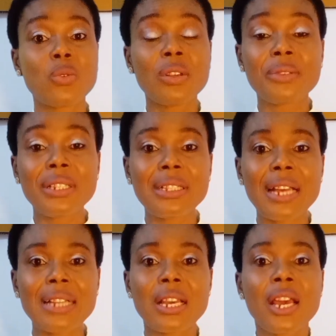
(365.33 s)
was written
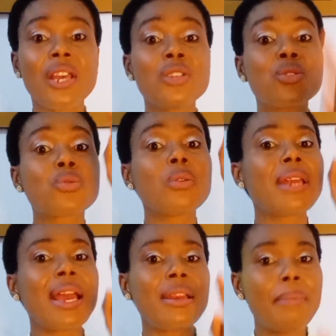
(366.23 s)
that he sold
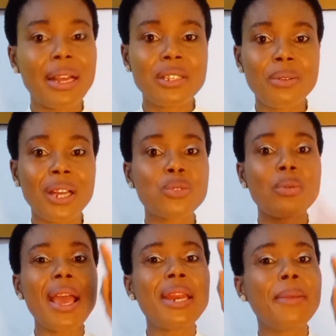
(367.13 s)
any material to
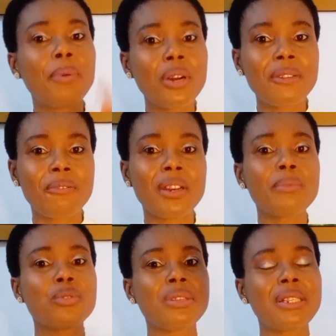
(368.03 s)
anybody for
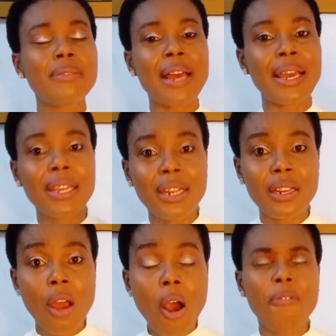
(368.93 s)
them to receive their healing
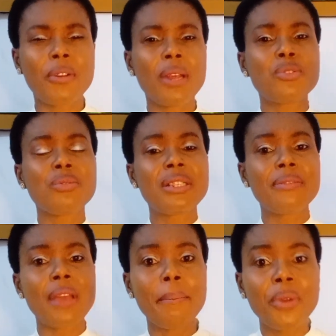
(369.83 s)
or for them to
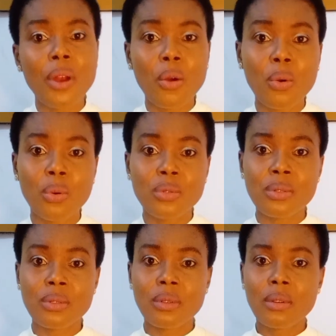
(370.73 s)
receive their miracles.
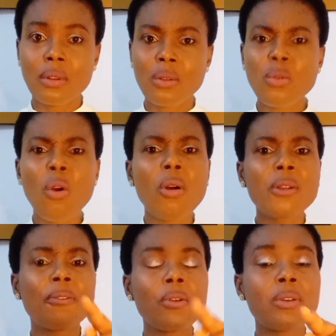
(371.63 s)
Know
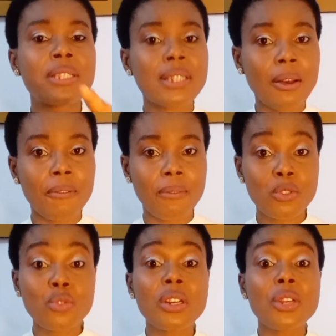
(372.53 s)
God for yourself.
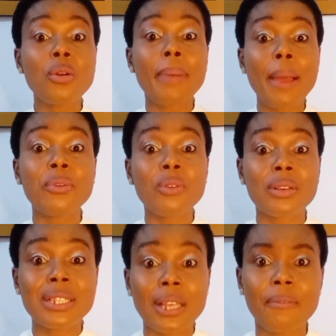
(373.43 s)
Study your Bible
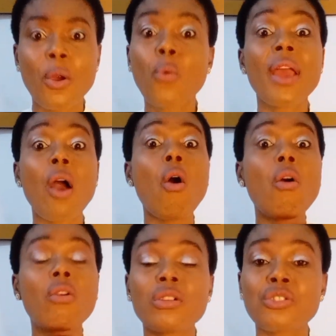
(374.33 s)
yourself. We are
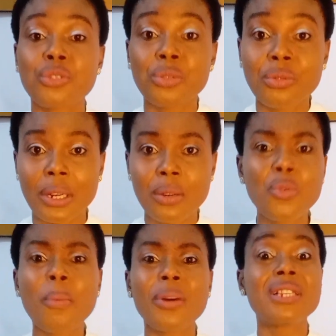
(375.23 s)
all God's children.
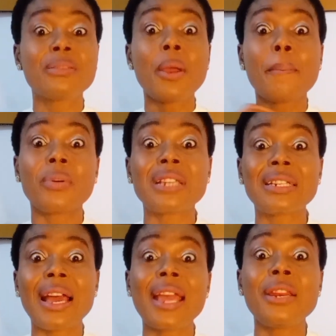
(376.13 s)
Nobody is more important
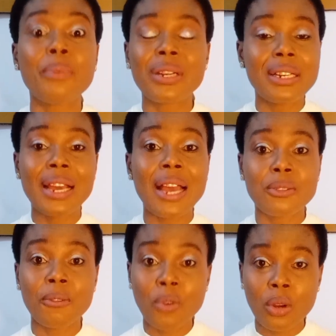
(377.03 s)
than anybody in the eyes
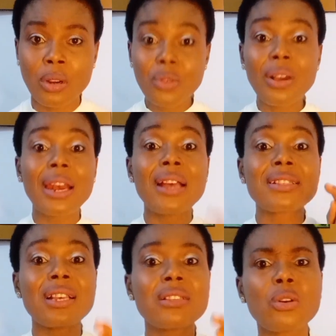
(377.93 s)
of God. You can
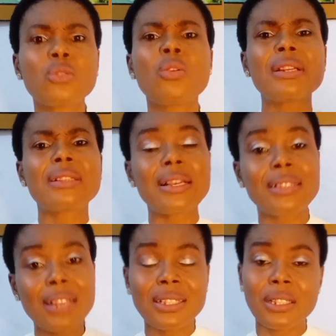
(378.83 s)
access God. God is
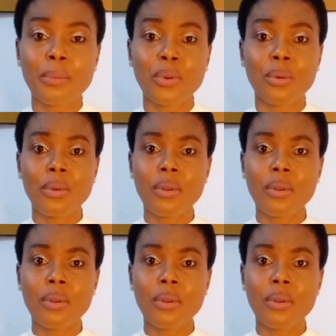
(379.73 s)
accessible.